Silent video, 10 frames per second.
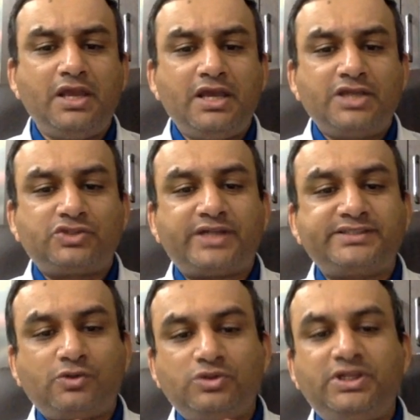So that's
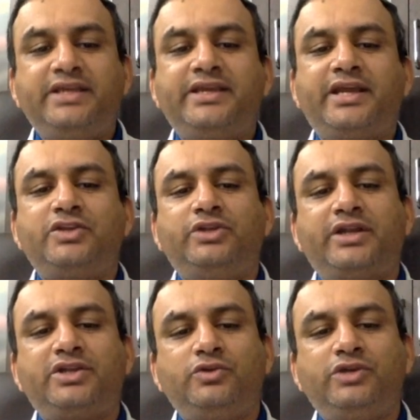the only thing
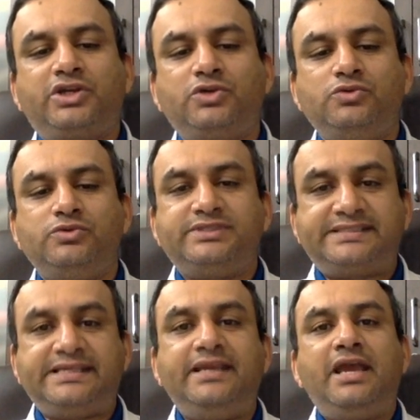that you need to
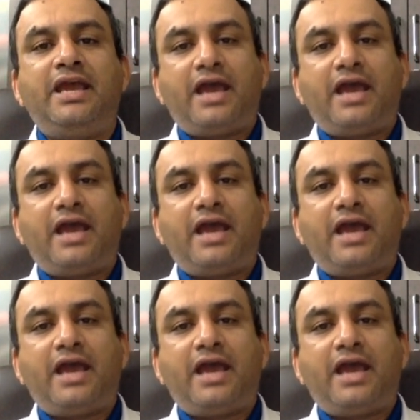see.